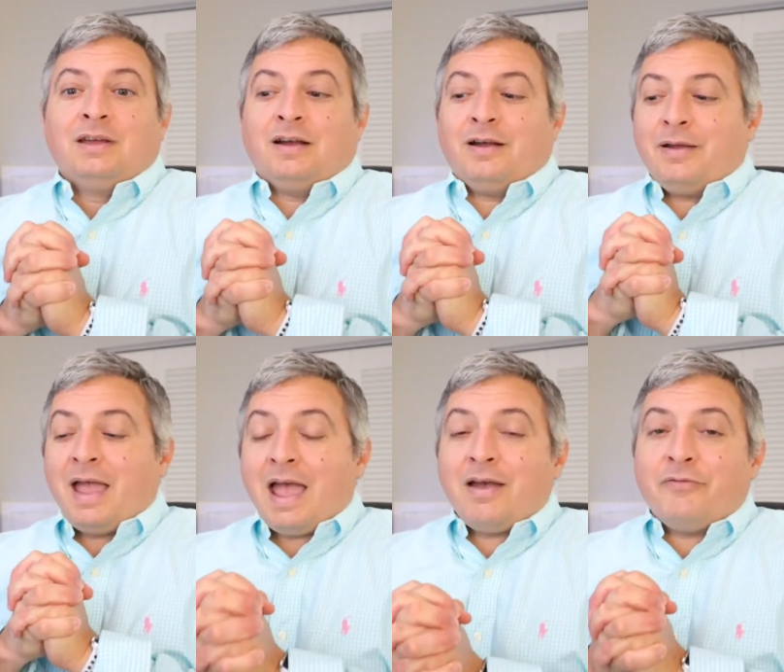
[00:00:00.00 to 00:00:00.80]

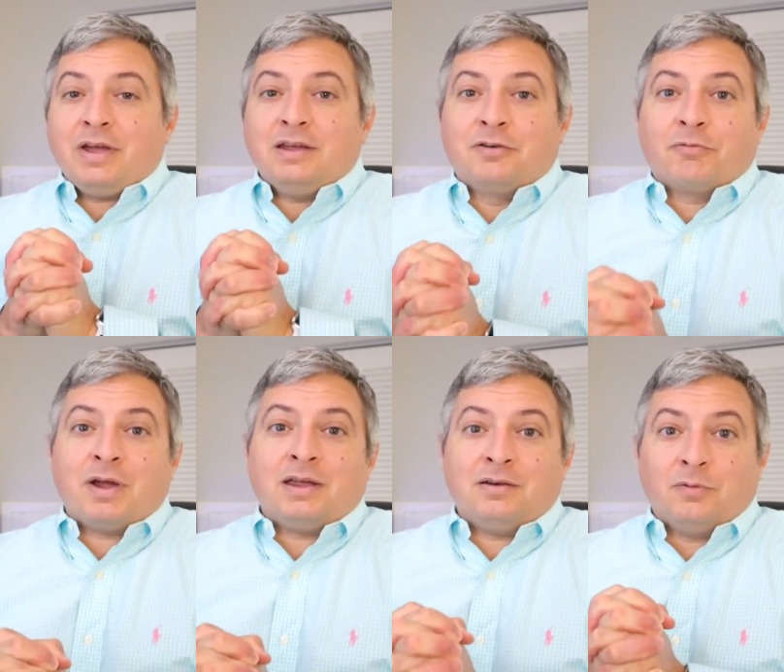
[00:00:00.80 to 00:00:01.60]
Have a
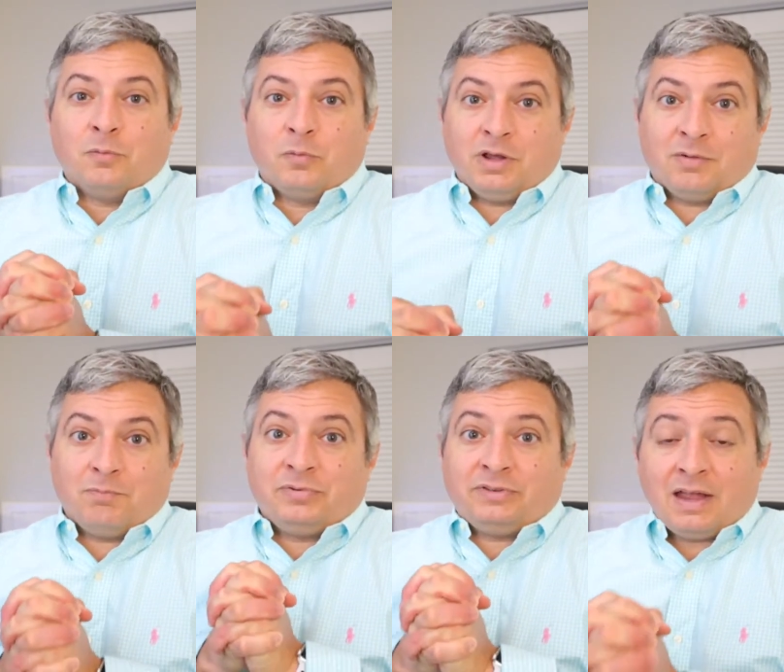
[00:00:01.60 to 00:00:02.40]
great week.
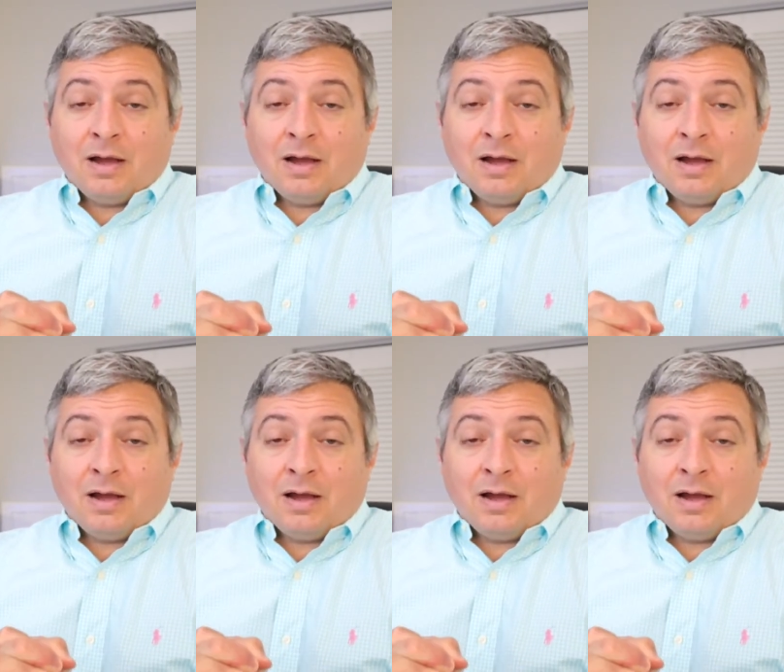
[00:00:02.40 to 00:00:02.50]
Stay